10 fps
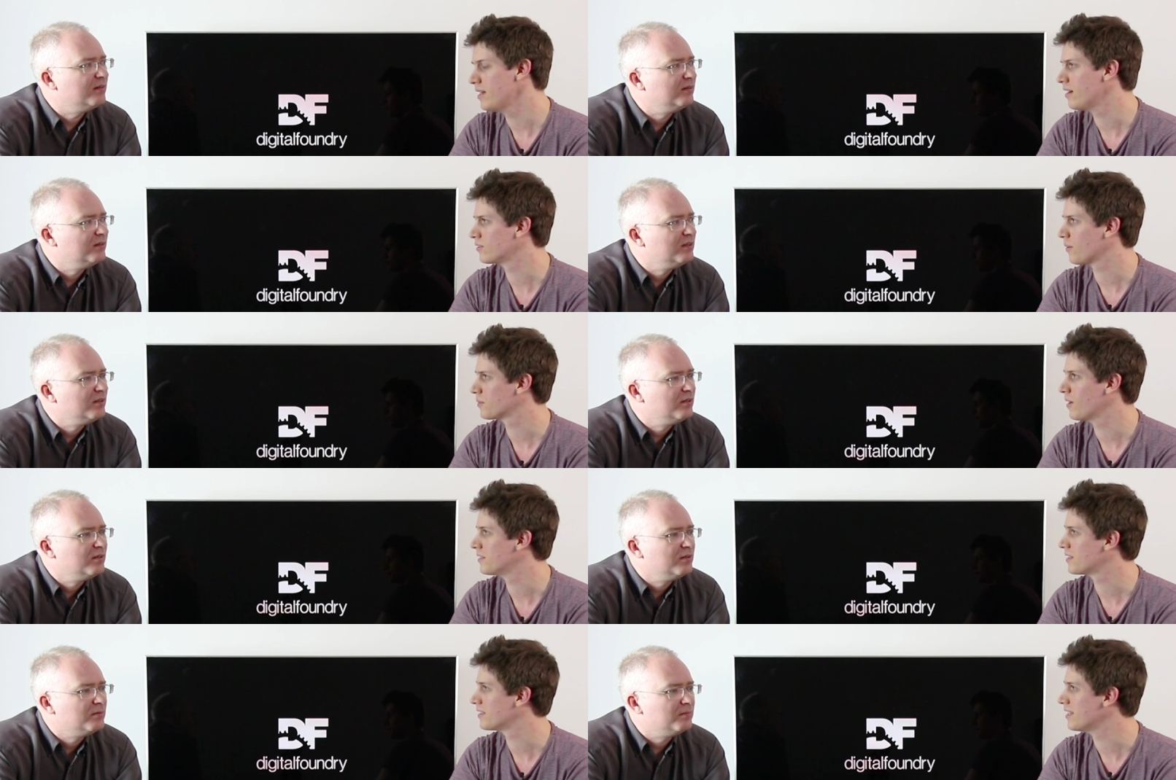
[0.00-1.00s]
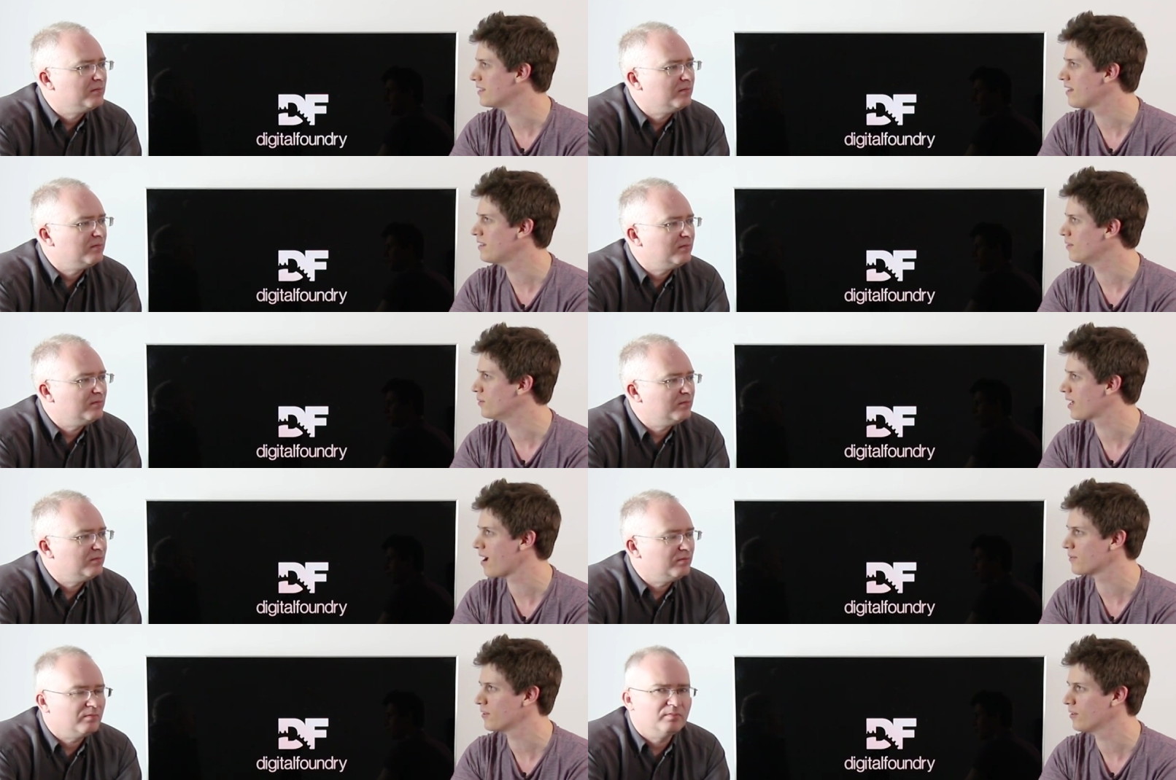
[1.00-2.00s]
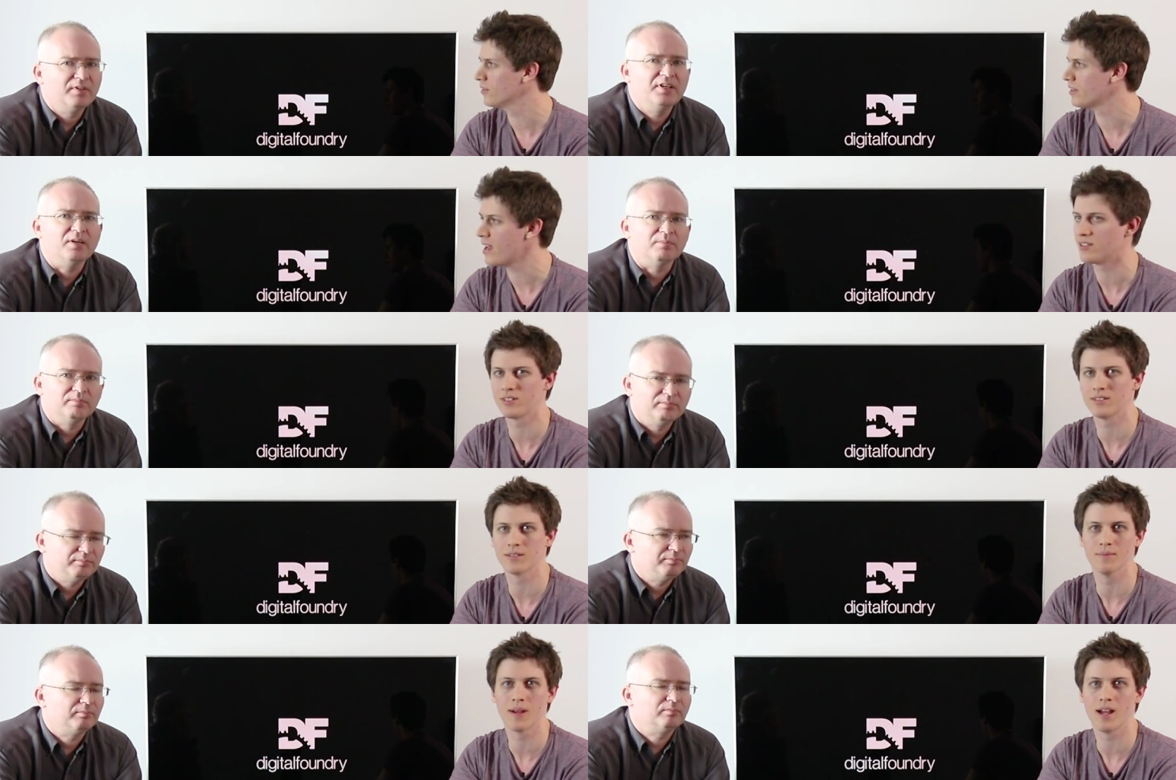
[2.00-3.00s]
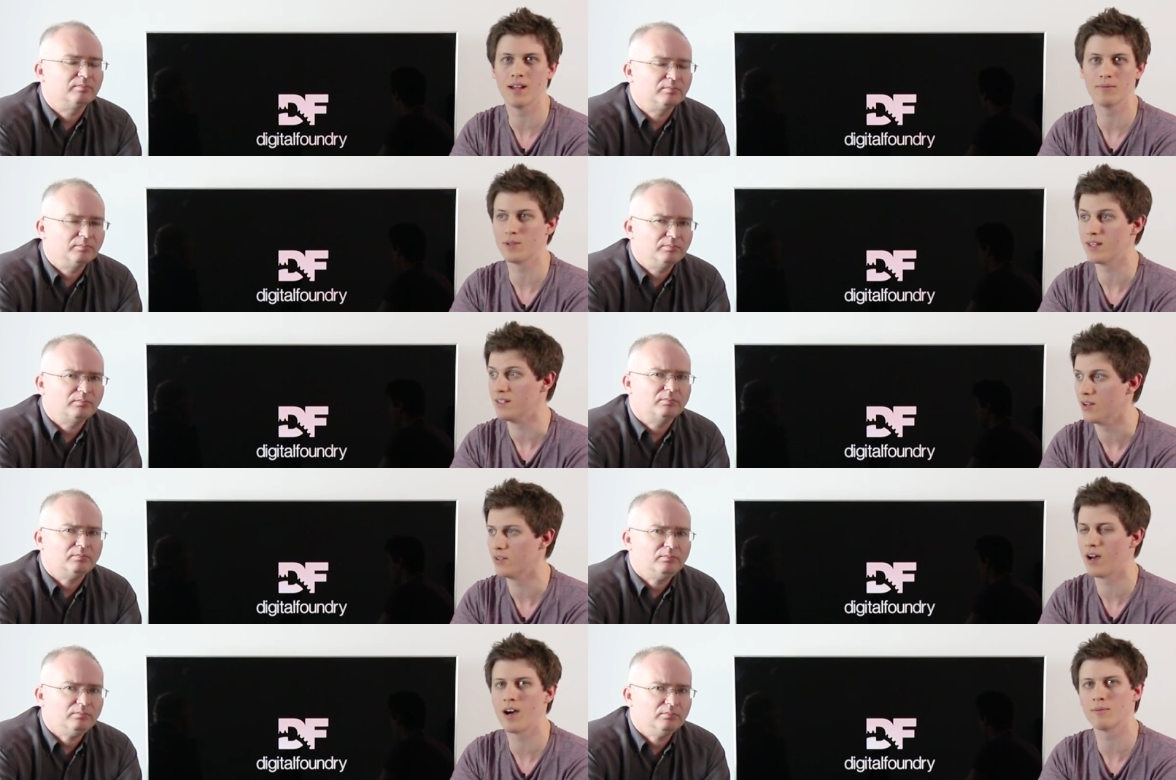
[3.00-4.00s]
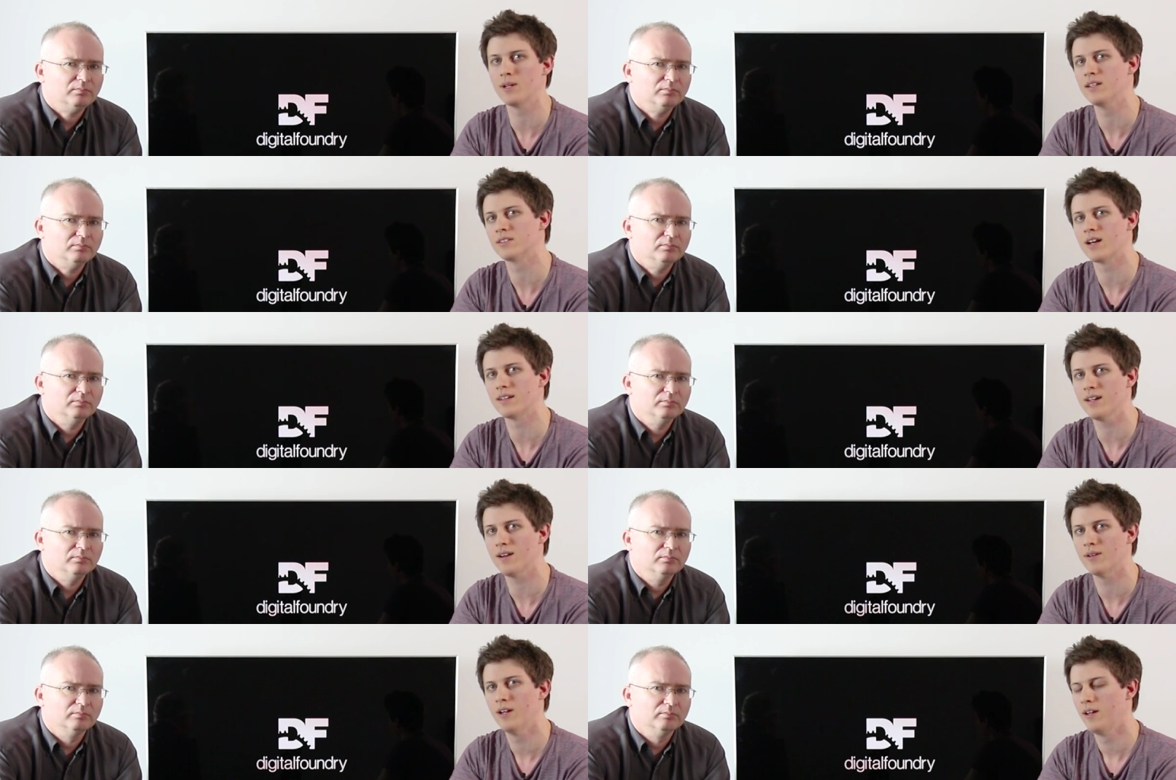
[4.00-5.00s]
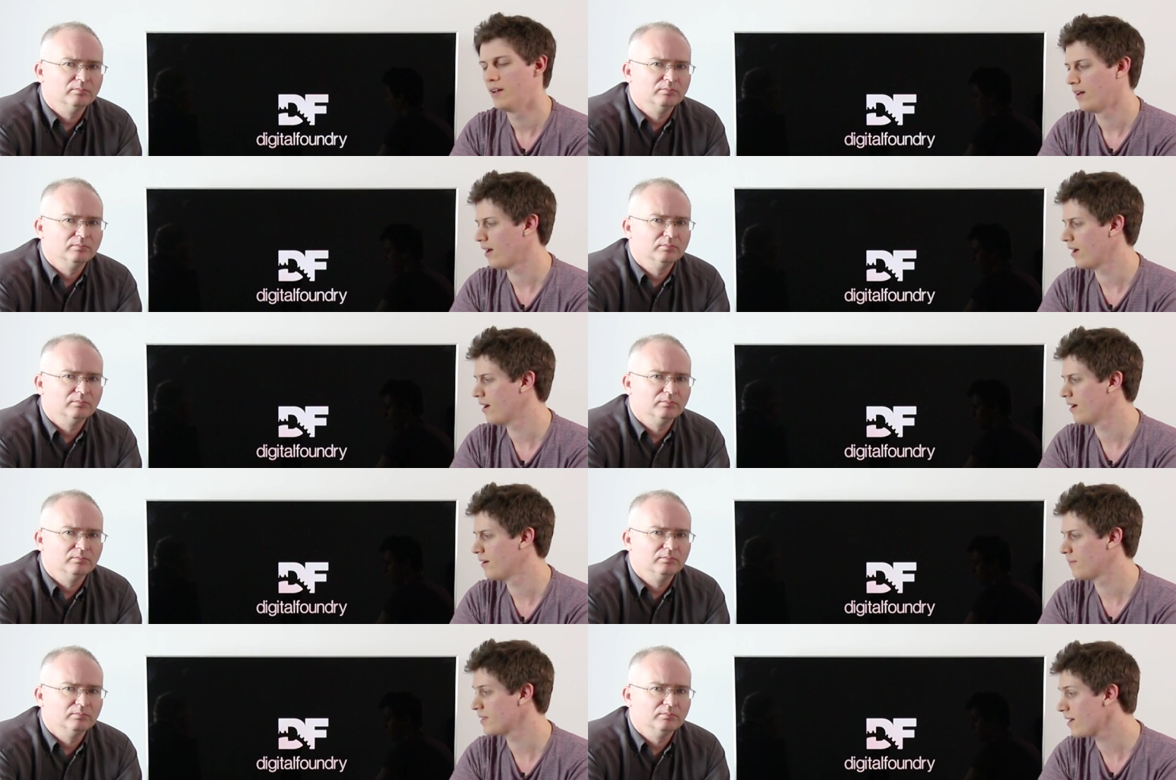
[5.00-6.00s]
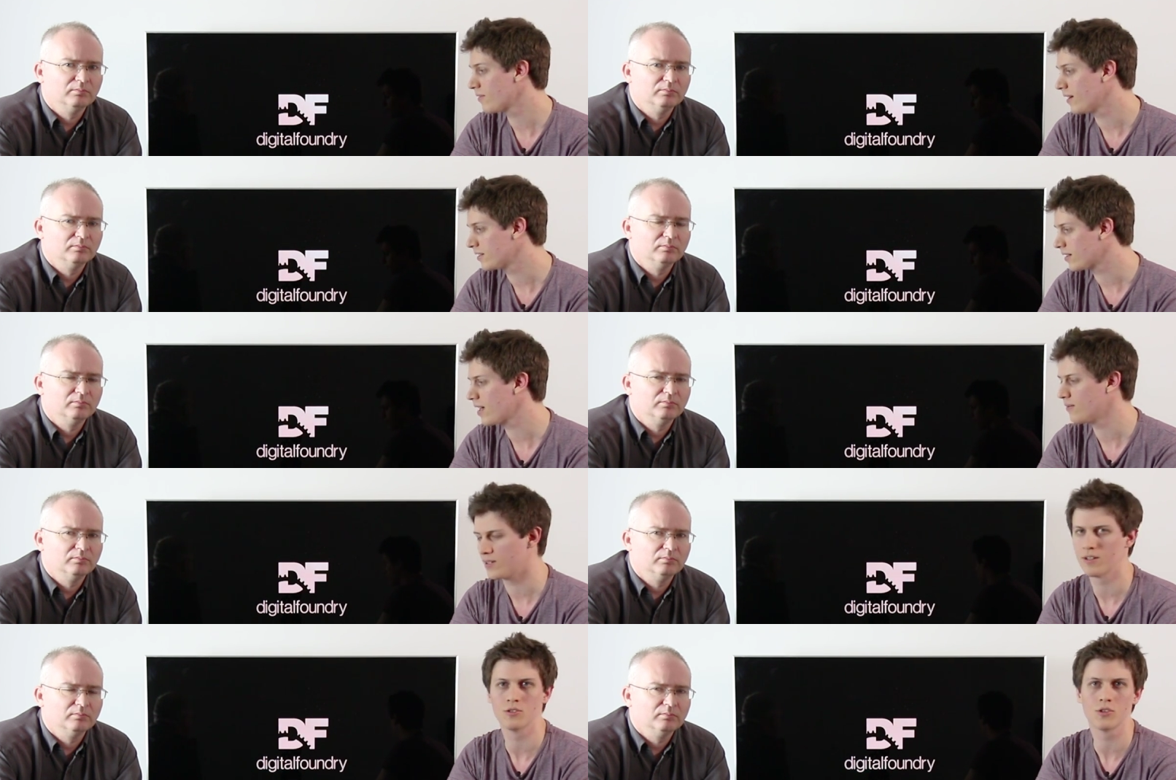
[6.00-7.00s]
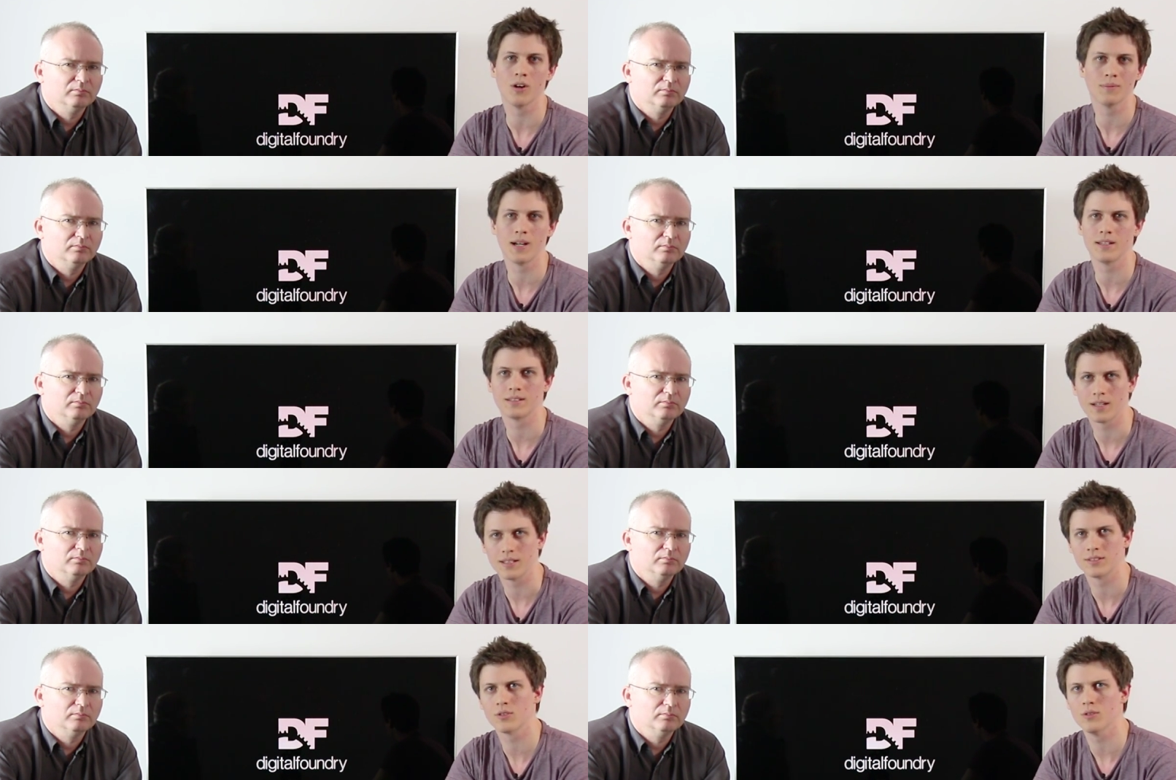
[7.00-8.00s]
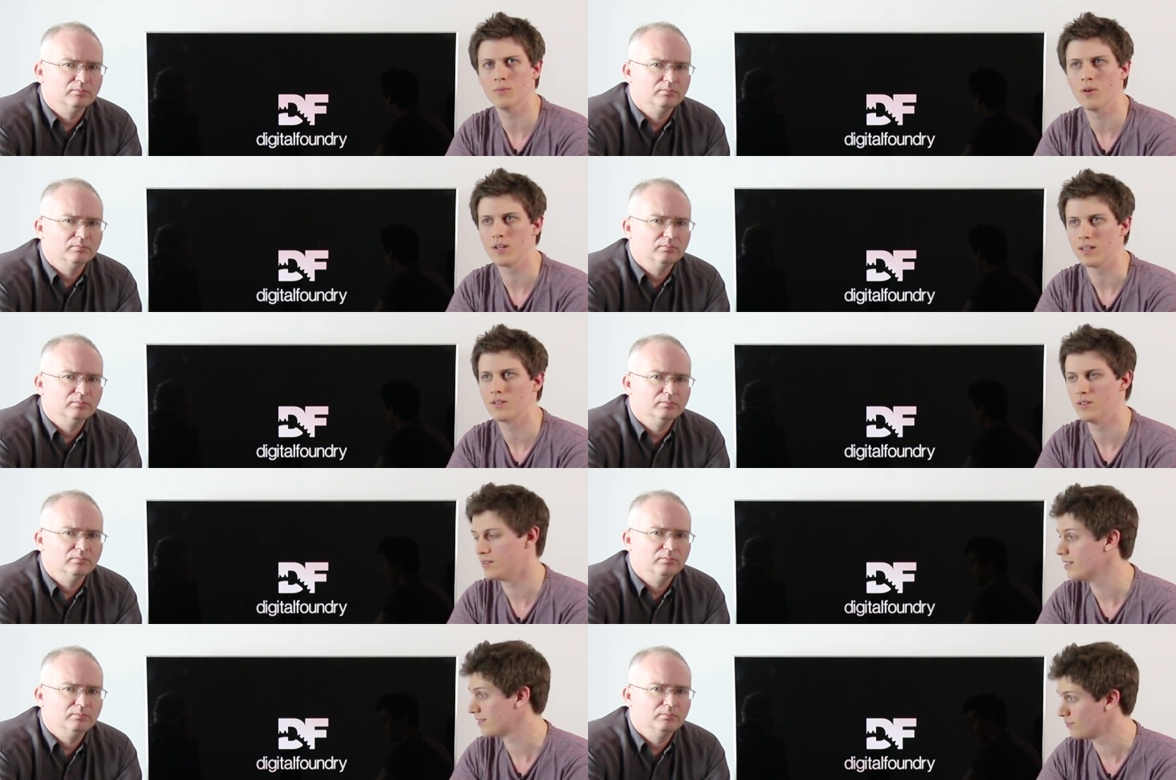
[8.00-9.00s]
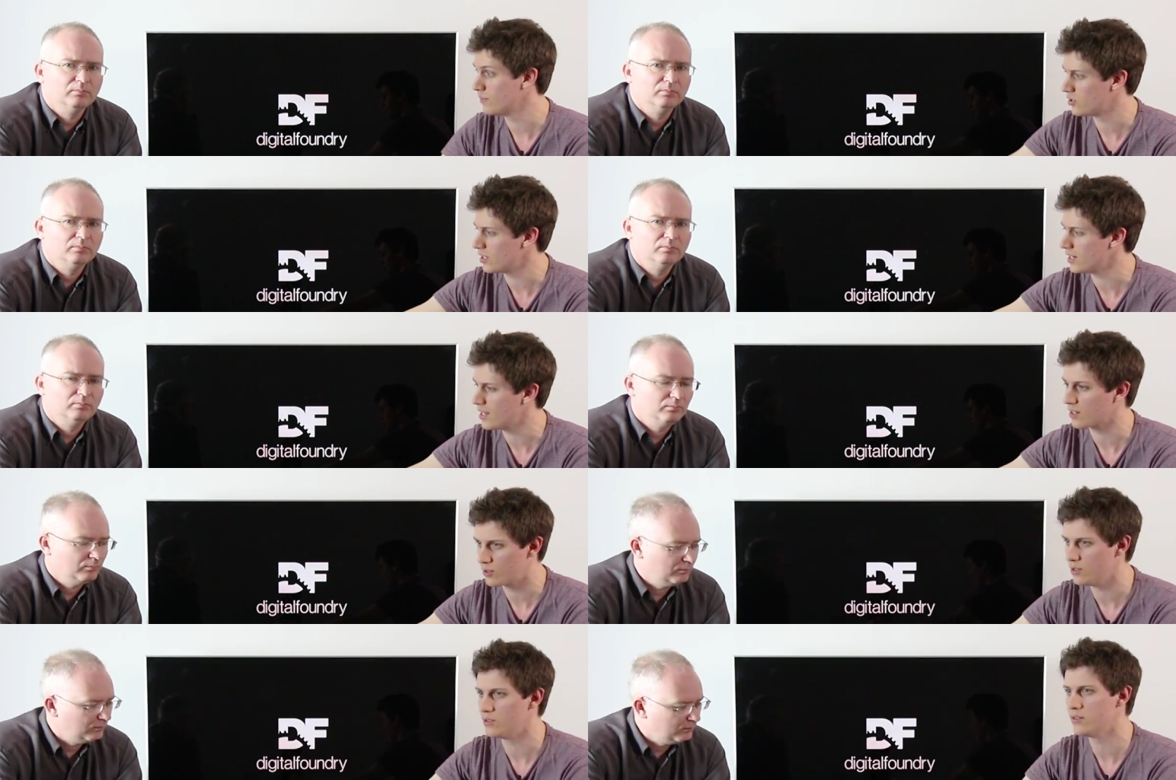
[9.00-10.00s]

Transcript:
Speaker 1: near as optimized as Nintendo would have it on yeah. their system, uh, where they know the hardware inside and out. Uh, but nevertheless, I gave it a good shot and, and saw what it could, this machine here could